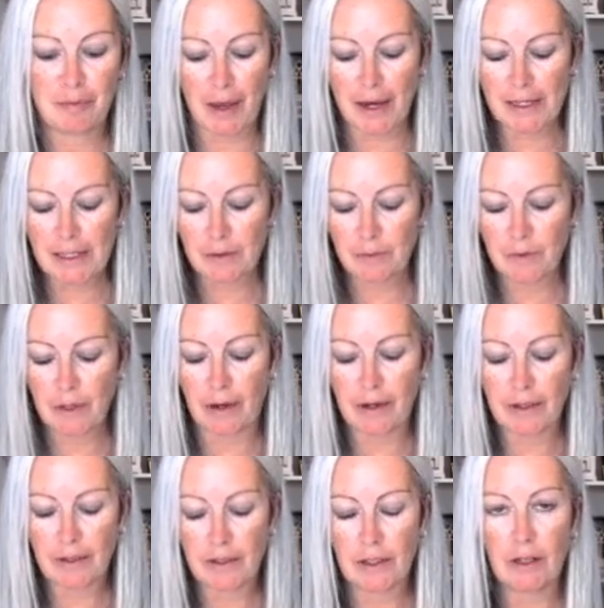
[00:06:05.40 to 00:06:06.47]
base, we're
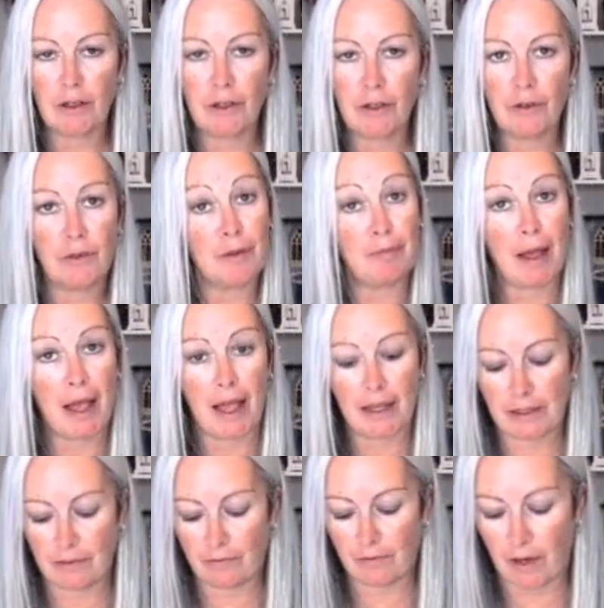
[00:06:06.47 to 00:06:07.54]
going to glue the
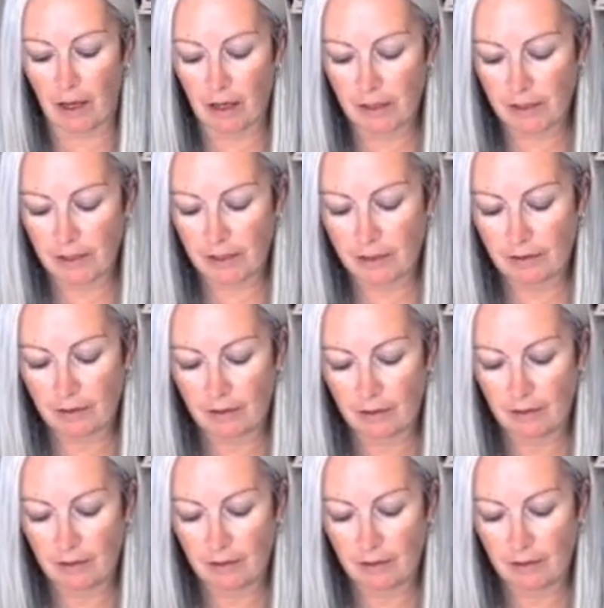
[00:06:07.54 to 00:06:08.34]
pairs first,